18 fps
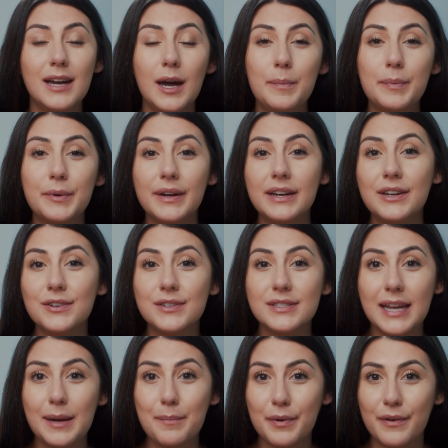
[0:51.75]
to upgrade your
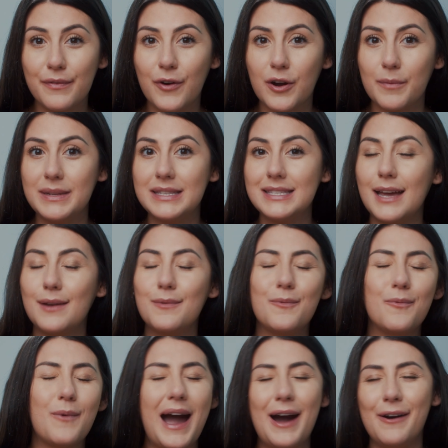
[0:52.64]
site performance
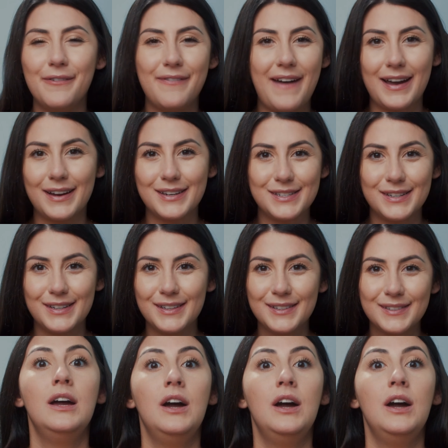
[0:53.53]
and wow factor.